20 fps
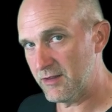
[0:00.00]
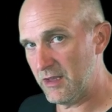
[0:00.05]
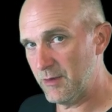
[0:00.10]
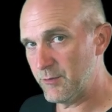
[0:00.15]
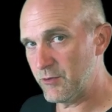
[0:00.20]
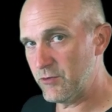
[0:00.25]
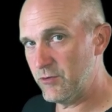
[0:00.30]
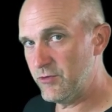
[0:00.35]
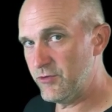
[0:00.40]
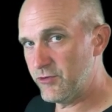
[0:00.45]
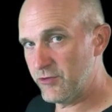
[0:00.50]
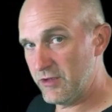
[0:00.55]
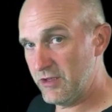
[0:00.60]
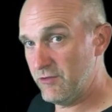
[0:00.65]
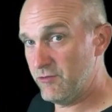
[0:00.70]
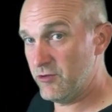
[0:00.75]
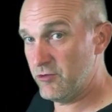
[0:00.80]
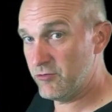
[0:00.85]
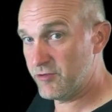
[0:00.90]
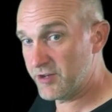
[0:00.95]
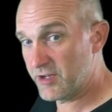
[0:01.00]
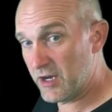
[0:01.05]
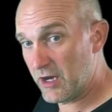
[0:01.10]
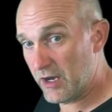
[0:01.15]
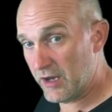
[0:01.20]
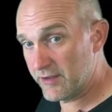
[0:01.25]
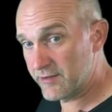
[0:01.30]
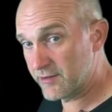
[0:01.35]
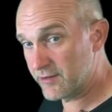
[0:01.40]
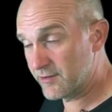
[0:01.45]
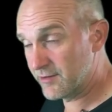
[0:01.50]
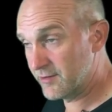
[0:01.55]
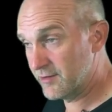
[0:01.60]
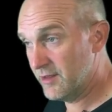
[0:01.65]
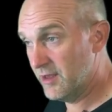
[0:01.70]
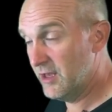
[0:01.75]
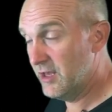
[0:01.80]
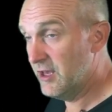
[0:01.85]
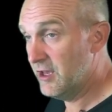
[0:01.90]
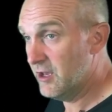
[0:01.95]
I'm going to give you tasks
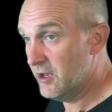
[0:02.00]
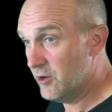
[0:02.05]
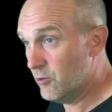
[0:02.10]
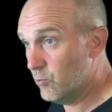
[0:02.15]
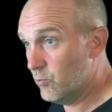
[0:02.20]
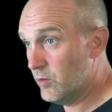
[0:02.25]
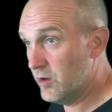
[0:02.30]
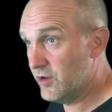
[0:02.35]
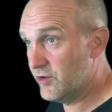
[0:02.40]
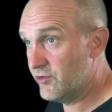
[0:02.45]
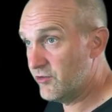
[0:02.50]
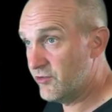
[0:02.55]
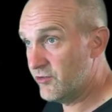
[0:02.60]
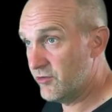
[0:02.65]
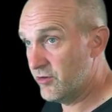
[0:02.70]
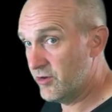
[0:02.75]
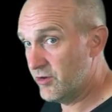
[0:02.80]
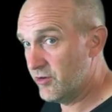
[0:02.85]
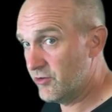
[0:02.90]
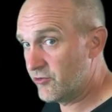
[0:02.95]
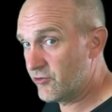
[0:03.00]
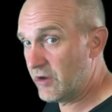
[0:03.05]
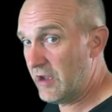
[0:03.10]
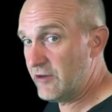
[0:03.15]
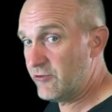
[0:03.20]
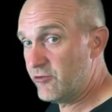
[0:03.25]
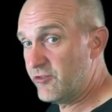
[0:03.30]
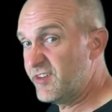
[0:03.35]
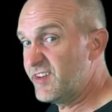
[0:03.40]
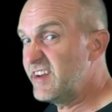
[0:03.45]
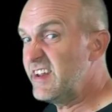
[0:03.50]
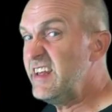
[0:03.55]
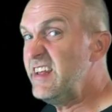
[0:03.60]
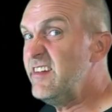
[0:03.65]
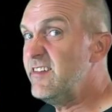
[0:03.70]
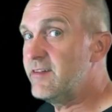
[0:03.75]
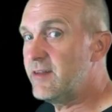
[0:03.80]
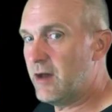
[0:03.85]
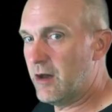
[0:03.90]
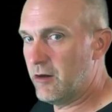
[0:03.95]
which try to
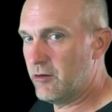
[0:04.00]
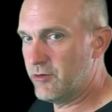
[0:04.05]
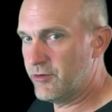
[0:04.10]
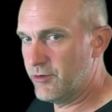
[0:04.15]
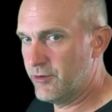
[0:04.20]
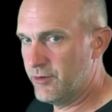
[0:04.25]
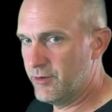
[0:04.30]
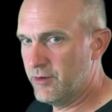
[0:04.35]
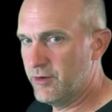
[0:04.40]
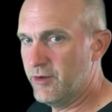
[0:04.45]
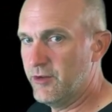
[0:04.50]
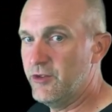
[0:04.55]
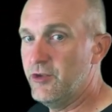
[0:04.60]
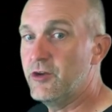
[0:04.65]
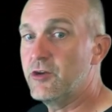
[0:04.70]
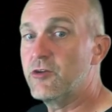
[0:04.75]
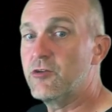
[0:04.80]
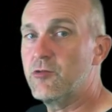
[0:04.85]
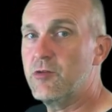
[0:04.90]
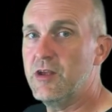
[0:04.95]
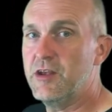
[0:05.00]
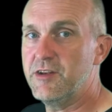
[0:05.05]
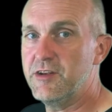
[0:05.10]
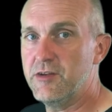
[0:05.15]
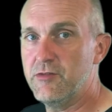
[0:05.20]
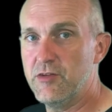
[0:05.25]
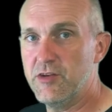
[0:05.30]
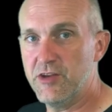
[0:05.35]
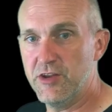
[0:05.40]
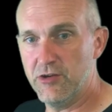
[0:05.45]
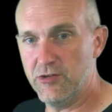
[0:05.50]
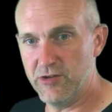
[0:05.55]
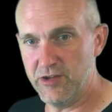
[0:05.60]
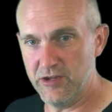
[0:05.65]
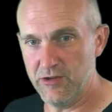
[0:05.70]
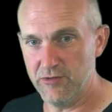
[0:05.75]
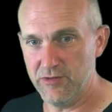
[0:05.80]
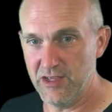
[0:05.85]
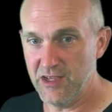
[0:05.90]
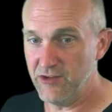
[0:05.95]
tease out your creativity and
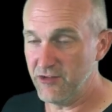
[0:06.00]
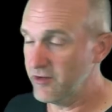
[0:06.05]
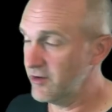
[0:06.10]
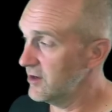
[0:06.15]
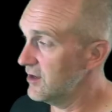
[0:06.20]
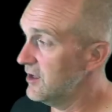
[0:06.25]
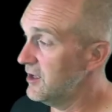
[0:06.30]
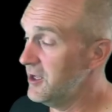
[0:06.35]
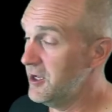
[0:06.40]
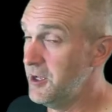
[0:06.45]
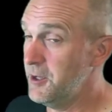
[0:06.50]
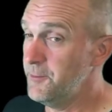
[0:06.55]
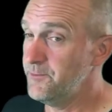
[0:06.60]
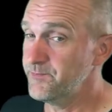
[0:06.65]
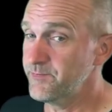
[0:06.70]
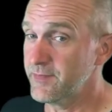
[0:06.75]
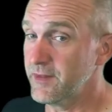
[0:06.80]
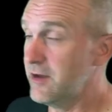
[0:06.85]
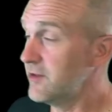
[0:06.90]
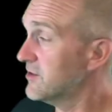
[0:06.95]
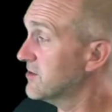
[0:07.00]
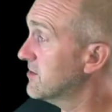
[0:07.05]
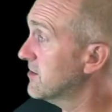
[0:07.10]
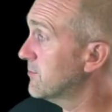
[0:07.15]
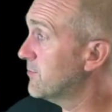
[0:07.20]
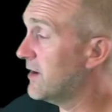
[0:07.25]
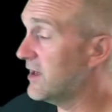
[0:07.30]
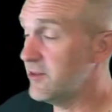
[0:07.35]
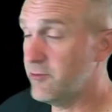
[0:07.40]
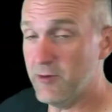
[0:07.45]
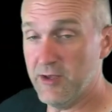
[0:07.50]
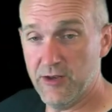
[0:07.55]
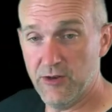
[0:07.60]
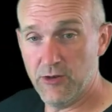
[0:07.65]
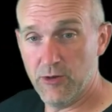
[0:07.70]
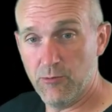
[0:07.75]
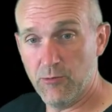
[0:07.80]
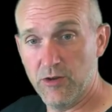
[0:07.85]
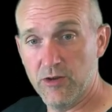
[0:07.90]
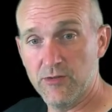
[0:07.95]
innovation. Now, this is, by the way,
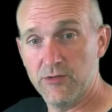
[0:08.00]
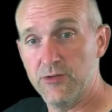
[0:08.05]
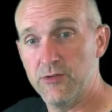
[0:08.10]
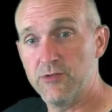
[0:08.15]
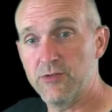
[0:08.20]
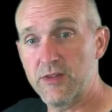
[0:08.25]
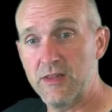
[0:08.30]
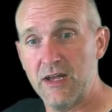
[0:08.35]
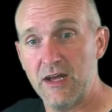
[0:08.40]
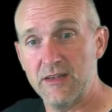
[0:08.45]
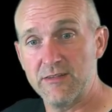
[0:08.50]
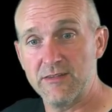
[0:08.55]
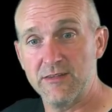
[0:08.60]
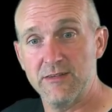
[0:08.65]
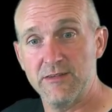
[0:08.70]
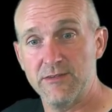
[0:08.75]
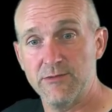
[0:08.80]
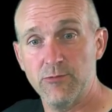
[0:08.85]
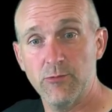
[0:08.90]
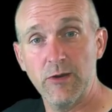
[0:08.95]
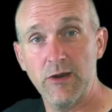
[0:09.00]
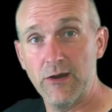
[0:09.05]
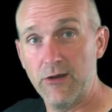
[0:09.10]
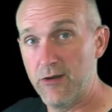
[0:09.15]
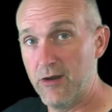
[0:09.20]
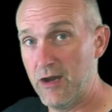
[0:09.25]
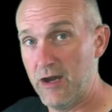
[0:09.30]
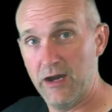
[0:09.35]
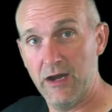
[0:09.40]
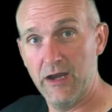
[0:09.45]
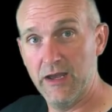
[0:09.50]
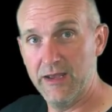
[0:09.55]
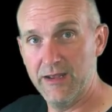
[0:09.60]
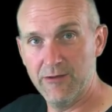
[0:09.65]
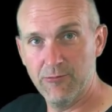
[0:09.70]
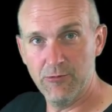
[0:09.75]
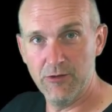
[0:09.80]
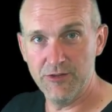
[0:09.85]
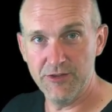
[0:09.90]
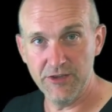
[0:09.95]
not one of those classes where I
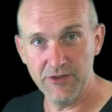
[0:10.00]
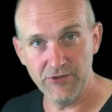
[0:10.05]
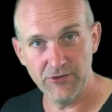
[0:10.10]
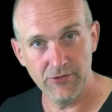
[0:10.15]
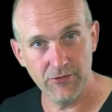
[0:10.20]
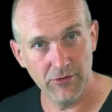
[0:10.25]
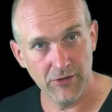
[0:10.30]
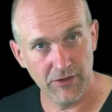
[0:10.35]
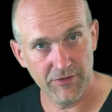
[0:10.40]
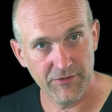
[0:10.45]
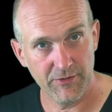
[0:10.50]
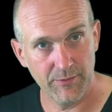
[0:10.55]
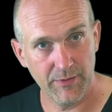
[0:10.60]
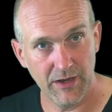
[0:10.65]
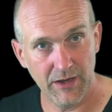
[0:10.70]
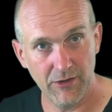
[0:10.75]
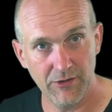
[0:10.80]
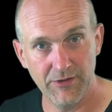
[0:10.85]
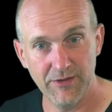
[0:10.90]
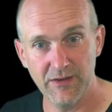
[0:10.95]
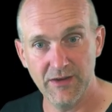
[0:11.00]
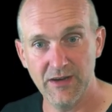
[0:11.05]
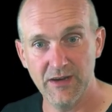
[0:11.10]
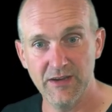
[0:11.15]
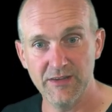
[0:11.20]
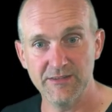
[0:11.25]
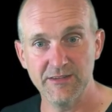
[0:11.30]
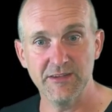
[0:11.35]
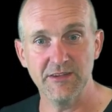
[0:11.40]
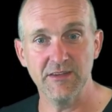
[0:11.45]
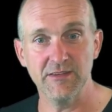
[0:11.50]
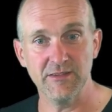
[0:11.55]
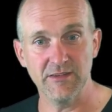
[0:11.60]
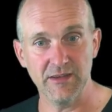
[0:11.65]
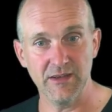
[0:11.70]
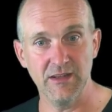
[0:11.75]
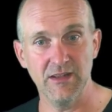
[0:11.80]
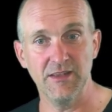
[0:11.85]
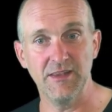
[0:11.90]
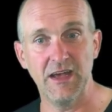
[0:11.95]
will teach you lots about
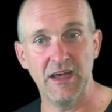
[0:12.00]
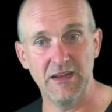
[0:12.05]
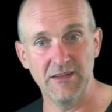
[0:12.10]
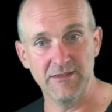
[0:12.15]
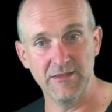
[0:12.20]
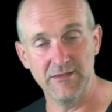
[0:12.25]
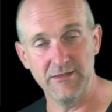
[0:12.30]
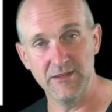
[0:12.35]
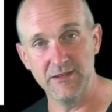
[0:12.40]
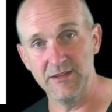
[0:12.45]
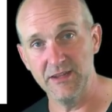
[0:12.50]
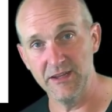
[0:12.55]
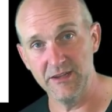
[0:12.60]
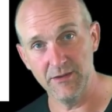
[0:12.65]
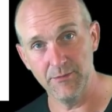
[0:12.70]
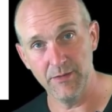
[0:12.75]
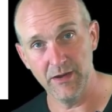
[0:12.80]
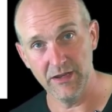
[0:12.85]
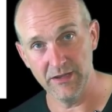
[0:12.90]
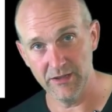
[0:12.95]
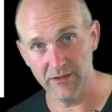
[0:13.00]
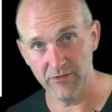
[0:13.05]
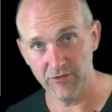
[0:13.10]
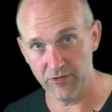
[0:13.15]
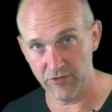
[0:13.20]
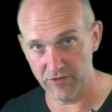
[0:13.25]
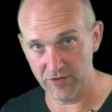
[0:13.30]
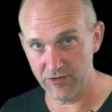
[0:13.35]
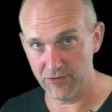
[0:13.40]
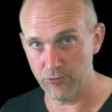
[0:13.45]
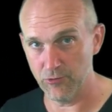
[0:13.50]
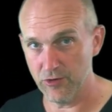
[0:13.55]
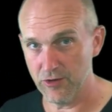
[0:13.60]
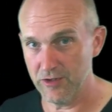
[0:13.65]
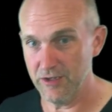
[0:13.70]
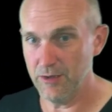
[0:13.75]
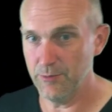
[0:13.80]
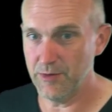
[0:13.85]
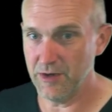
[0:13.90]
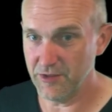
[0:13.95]
statistical analysis and data mining. So just we're
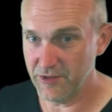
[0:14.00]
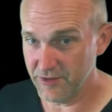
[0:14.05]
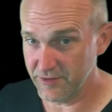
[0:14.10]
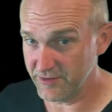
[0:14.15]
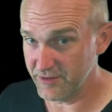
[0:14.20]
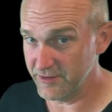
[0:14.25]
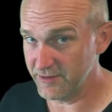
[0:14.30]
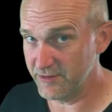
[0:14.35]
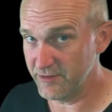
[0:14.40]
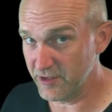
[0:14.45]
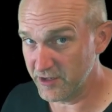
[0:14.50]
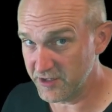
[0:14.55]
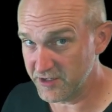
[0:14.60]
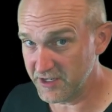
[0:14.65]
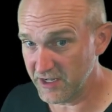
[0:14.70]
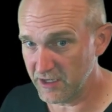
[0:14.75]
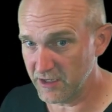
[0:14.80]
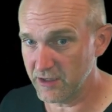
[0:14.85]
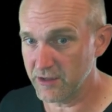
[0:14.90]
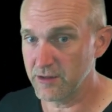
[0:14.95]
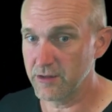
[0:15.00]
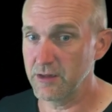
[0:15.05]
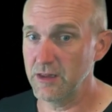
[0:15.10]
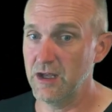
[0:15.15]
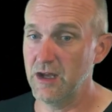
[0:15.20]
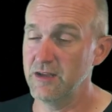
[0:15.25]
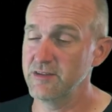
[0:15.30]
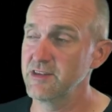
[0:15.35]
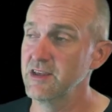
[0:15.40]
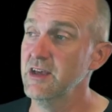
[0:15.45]
clear about this. This is not a technical class.